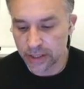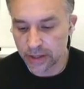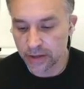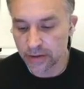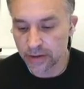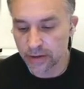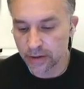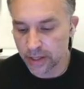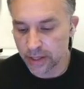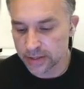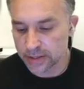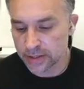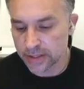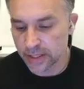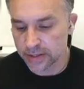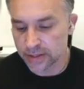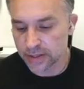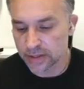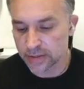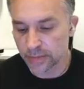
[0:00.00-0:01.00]
Here it
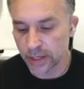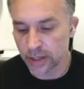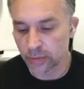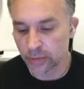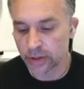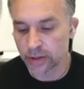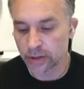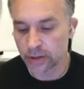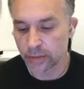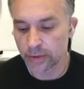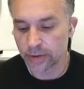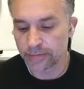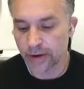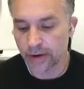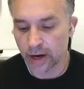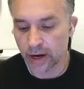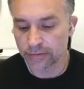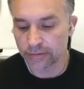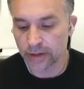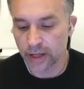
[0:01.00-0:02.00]
says it's made with Adobe
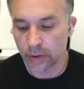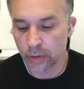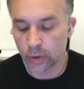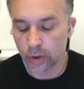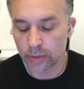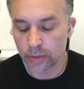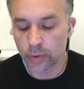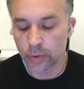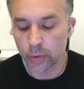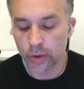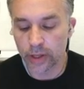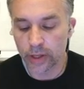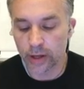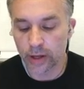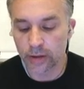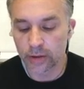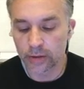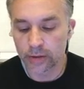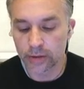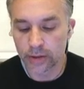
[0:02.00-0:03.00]
Firefly
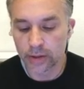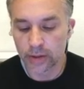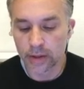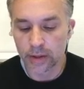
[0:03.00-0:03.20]
1.0.